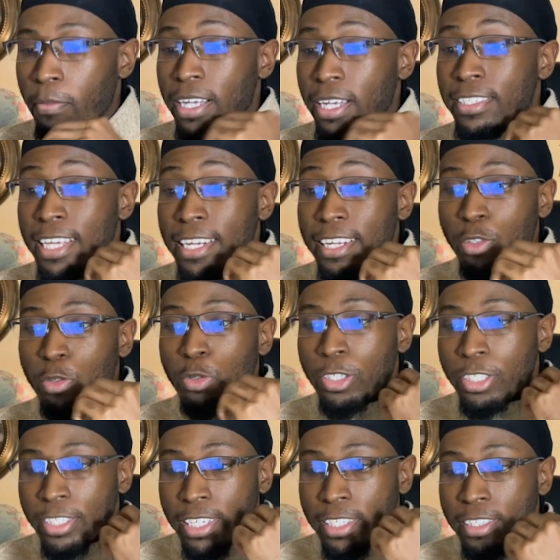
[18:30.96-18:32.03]
By sending to
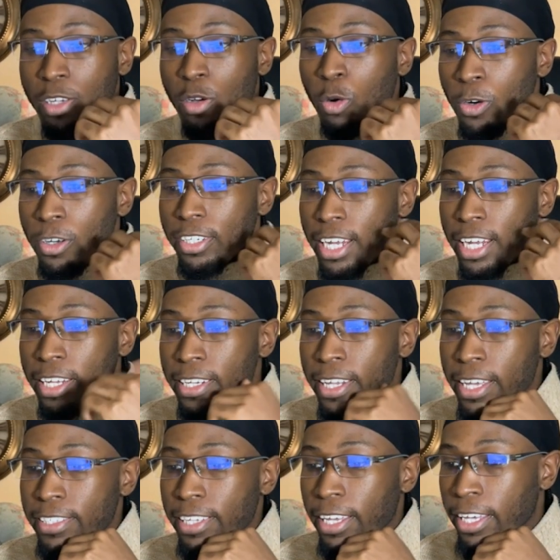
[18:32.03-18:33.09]
your 60 or 90
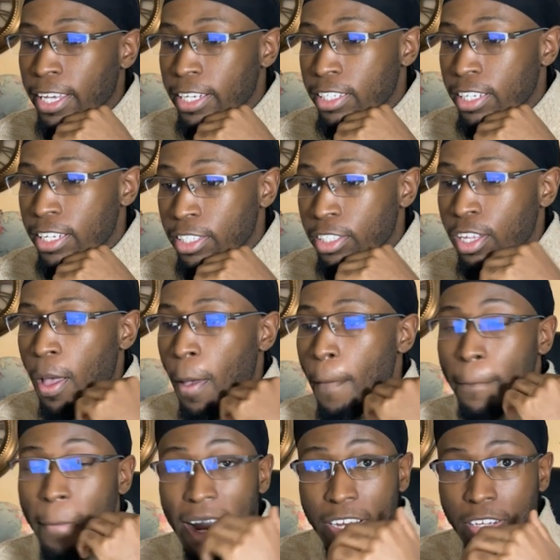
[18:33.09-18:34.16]
days engaged list
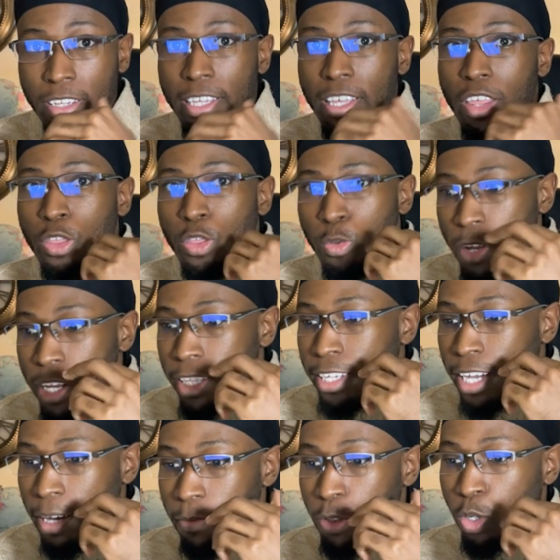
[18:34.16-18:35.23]
manually 3
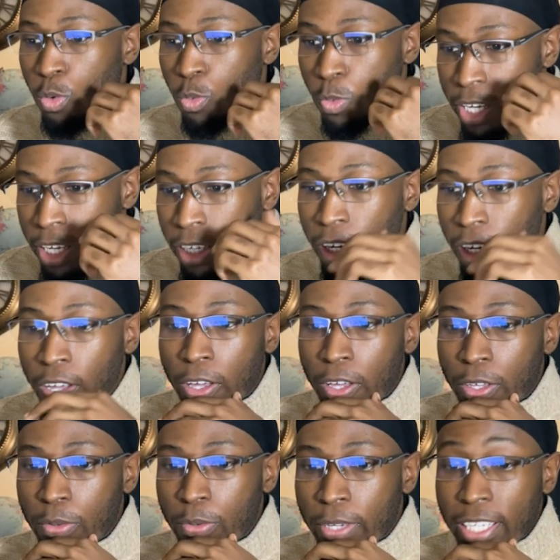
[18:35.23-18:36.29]
times a week,
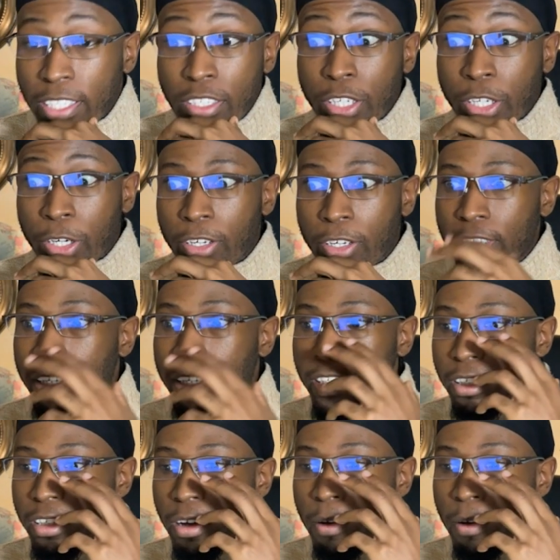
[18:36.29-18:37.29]
you can secure this